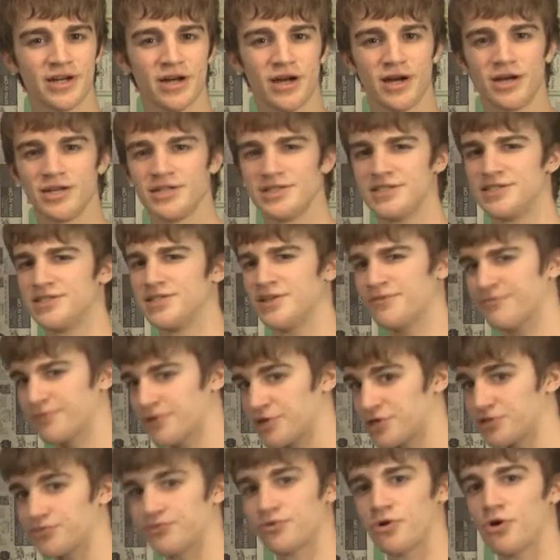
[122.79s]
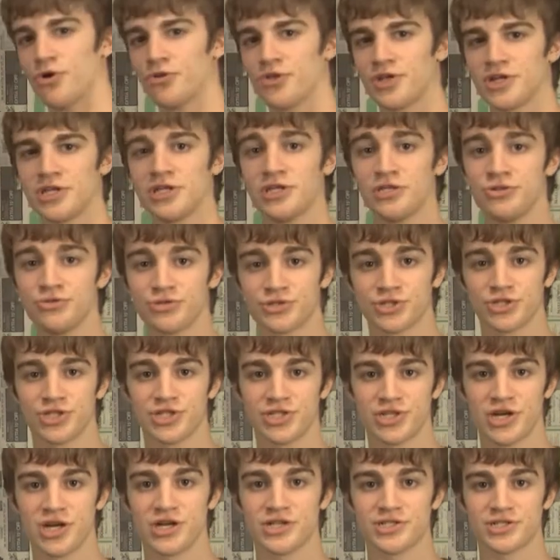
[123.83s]
a different role than he usually
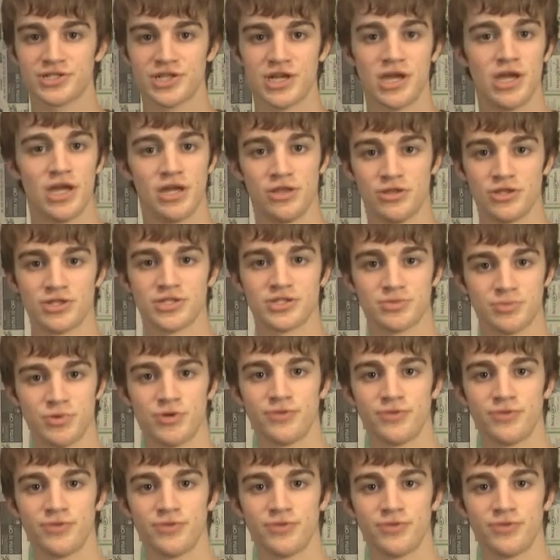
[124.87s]
does in this